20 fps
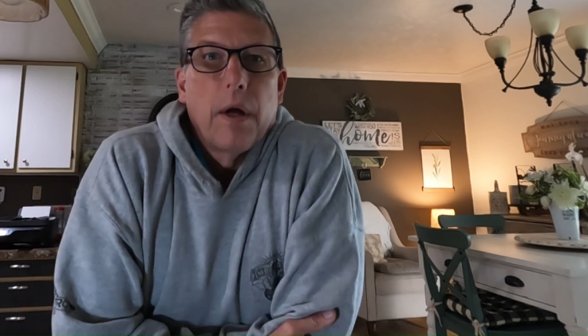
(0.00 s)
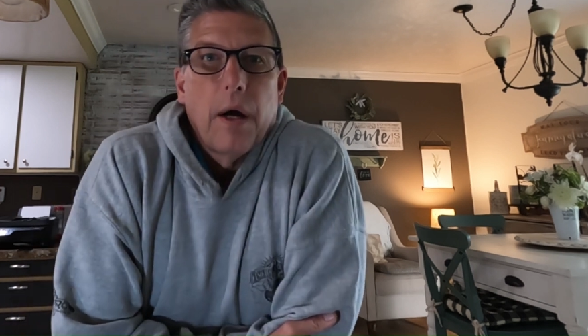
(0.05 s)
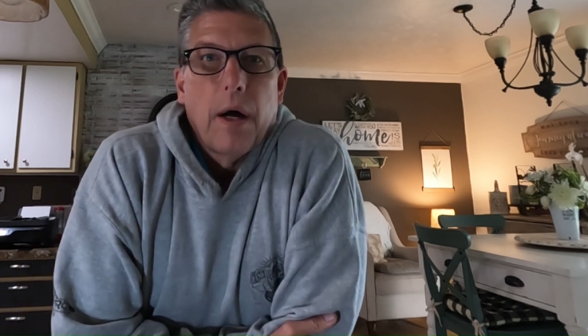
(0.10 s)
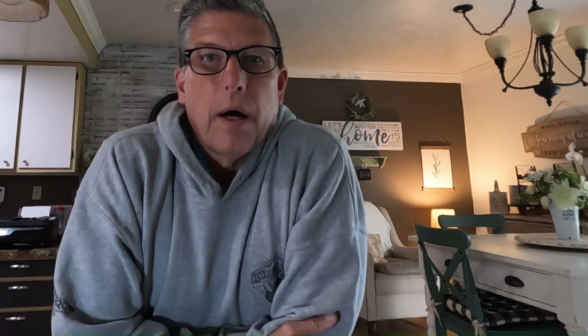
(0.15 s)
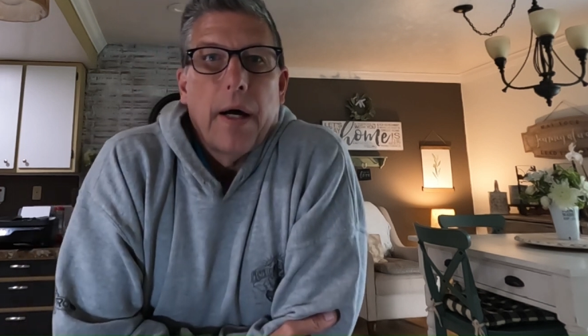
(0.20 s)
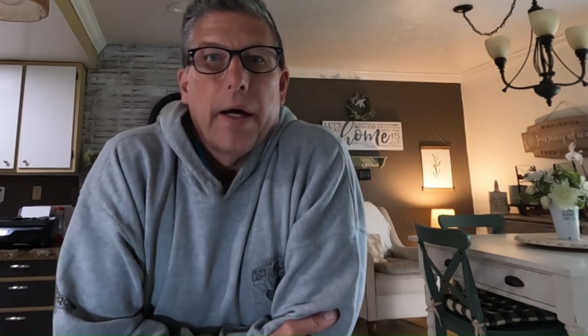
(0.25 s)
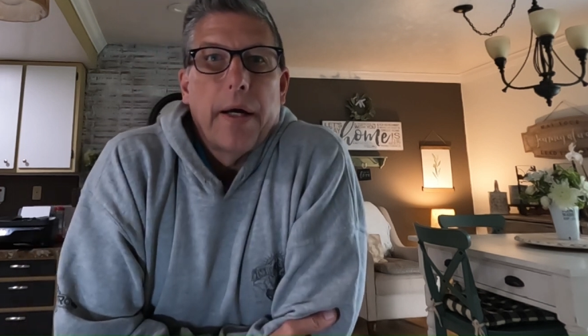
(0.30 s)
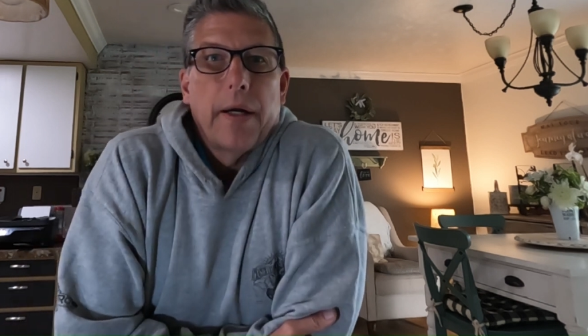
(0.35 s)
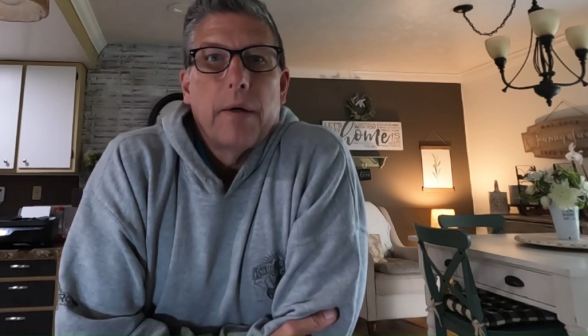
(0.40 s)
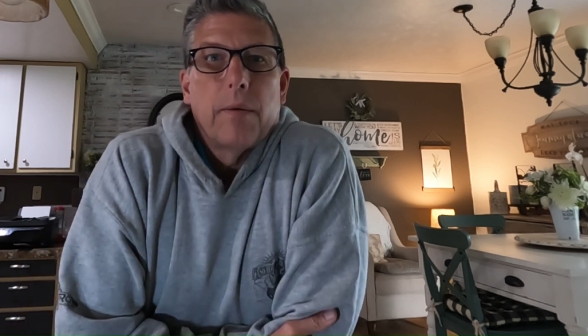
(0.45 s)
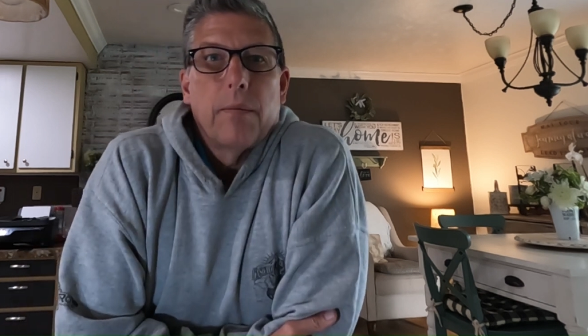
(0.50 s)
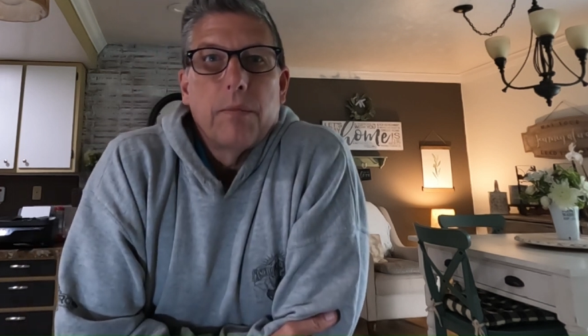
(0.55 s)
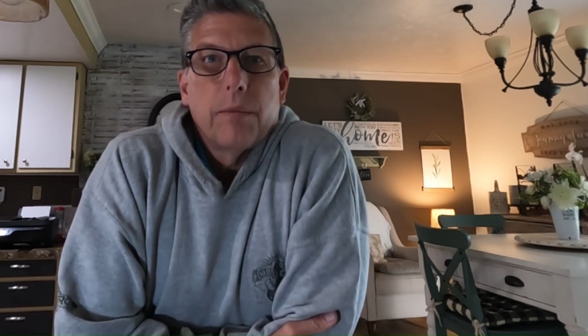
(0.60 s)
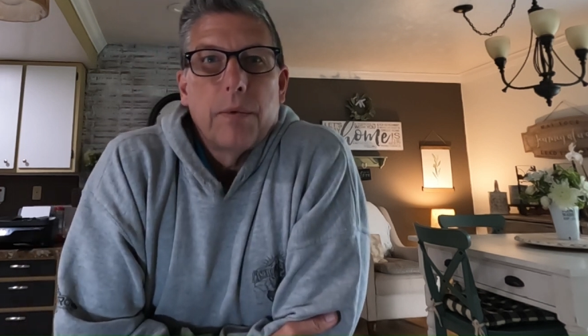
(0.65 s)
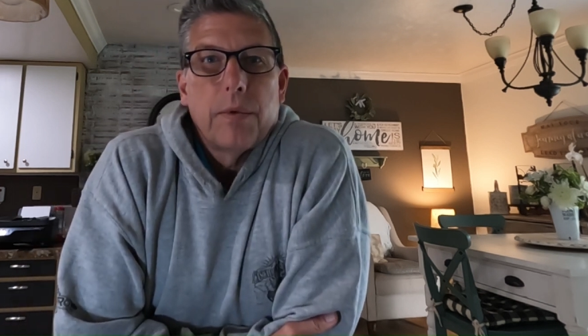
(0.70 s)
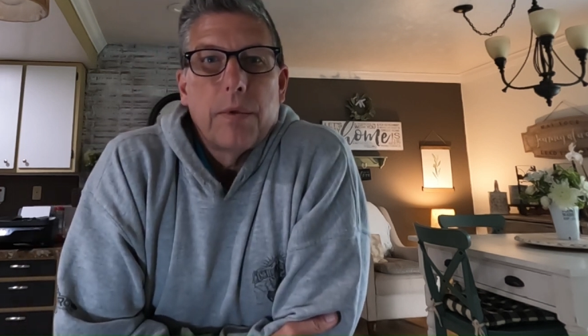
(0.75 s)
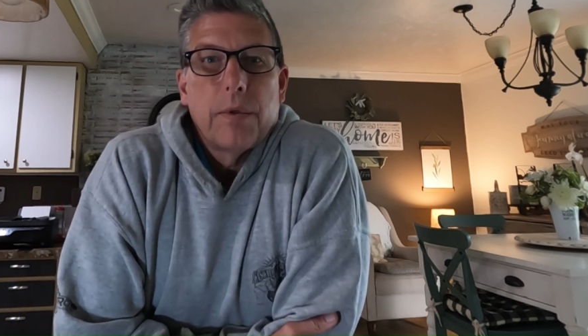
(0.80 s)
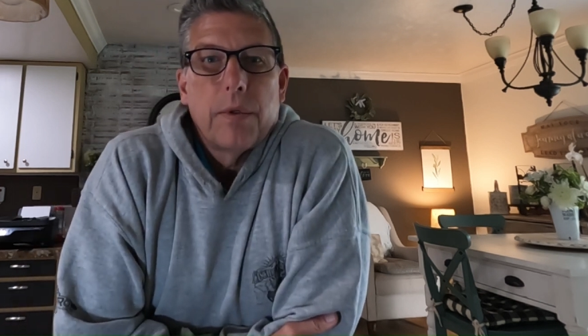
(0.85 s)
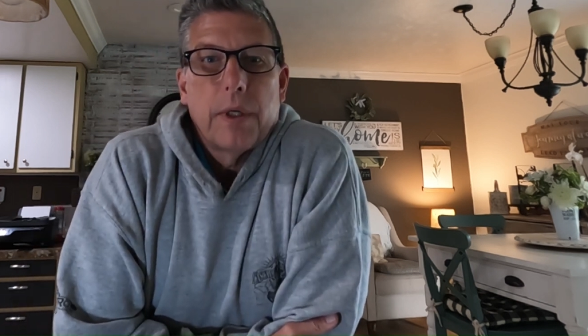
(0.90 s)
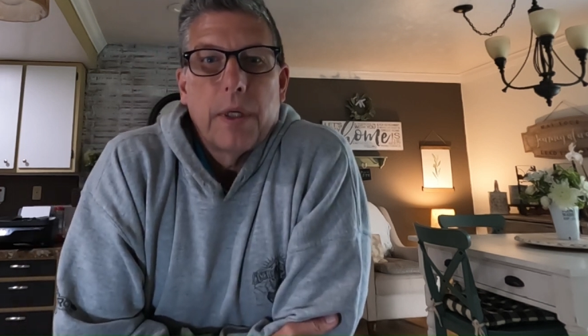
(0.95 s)

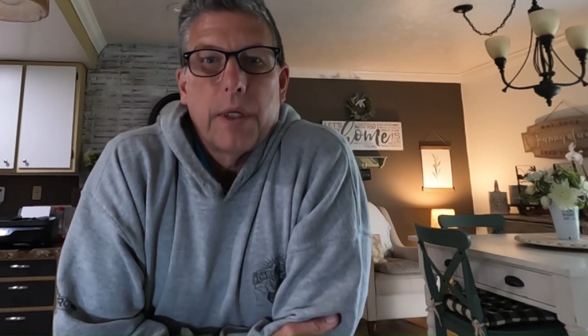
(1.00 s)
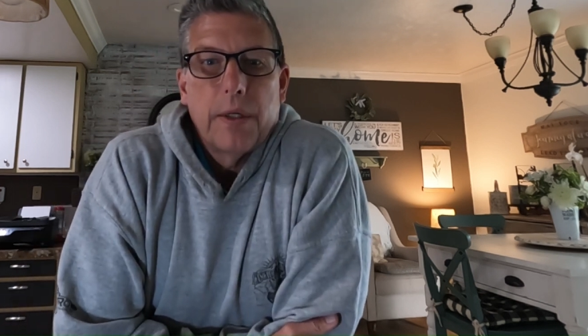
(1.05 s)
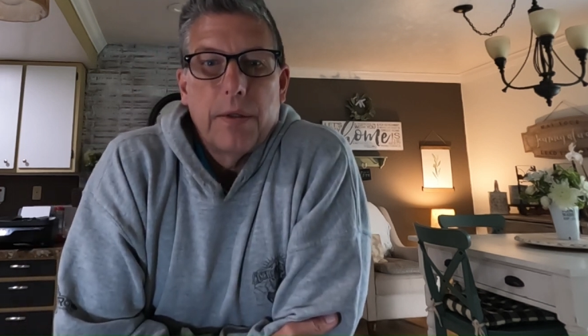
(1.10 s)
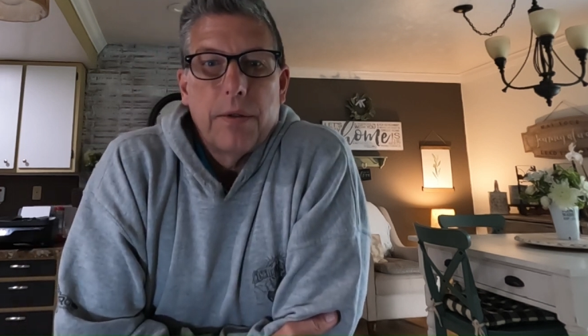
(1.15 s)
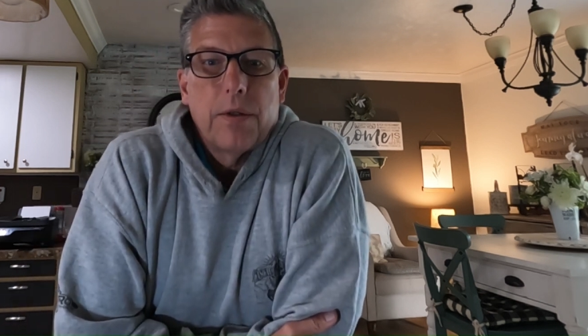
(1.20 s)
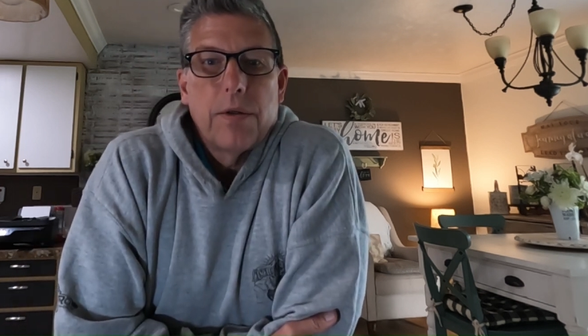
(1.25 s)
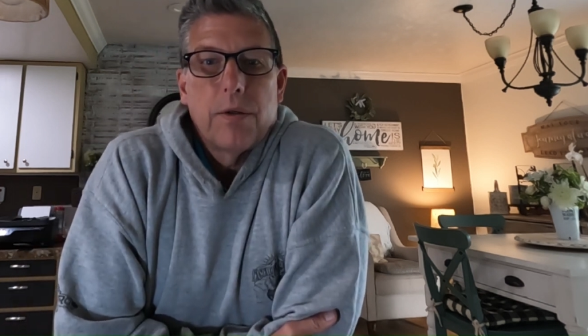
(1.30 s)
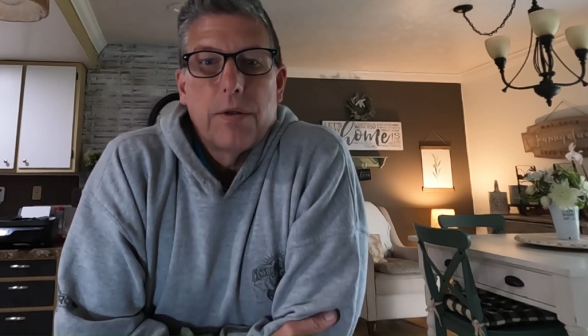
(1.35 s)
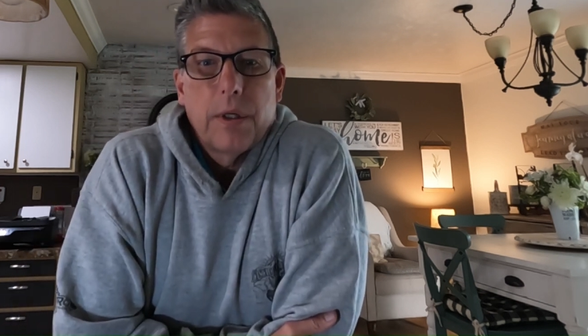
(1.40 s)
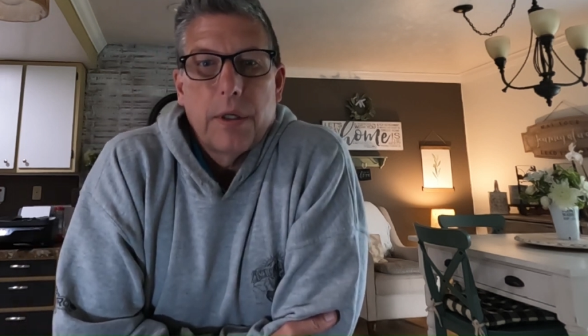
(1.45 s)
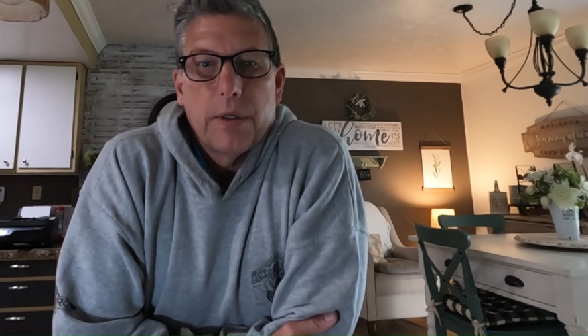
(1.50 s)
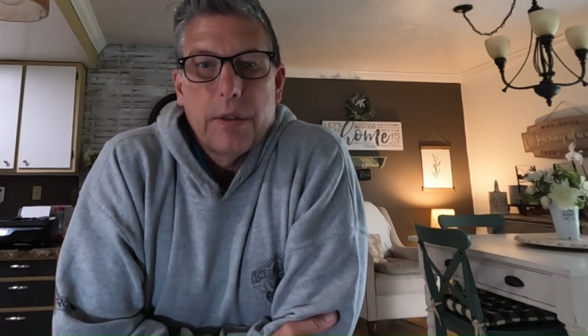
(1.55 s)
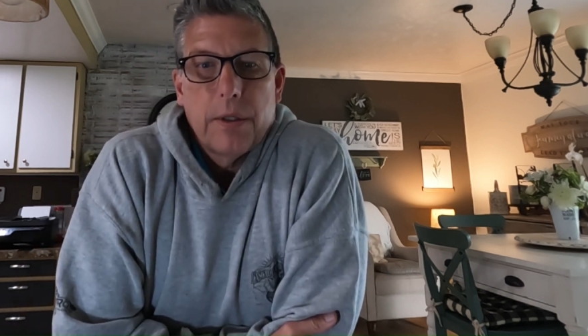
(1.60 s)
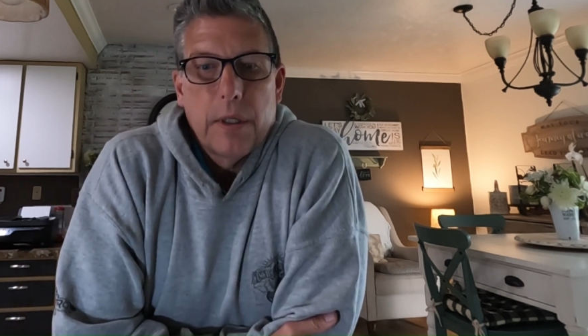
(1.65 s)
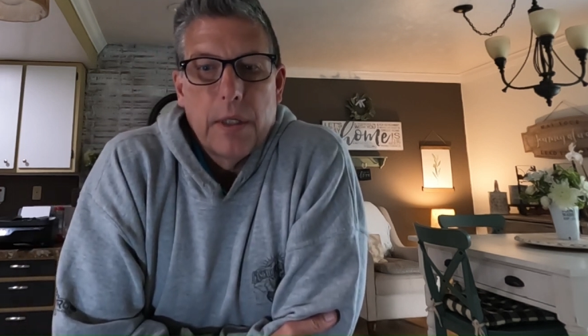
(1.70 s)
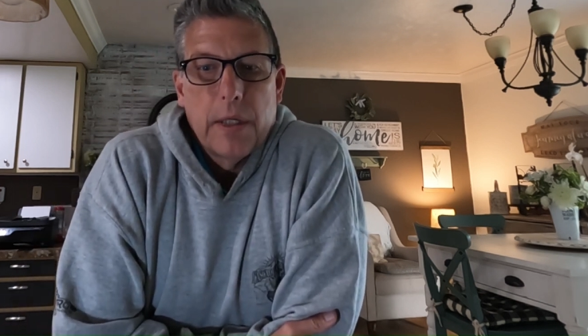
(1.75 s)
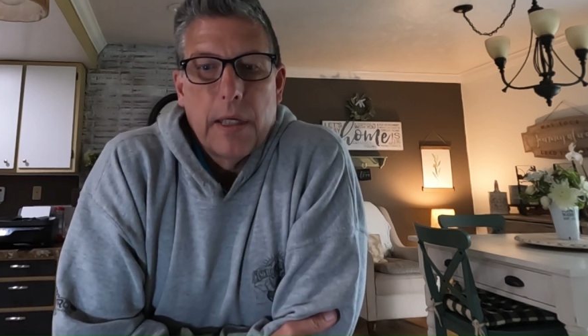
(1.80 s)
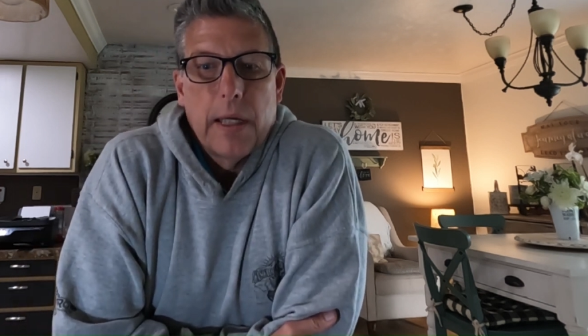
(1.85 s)
items he suggested